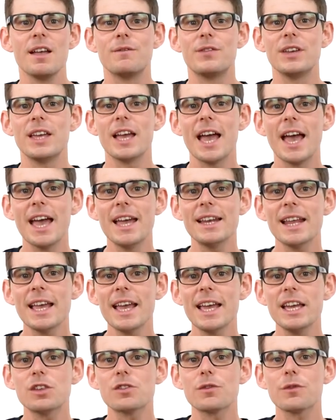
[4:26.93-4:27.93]
the
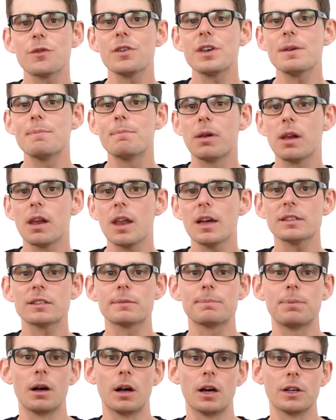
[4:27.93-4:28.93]

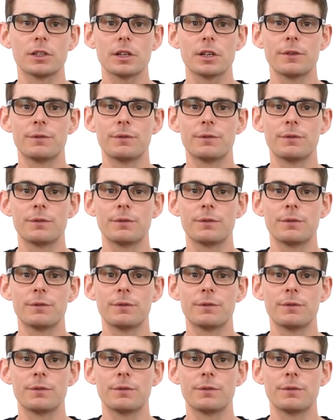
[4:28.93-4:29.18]
NH3+ part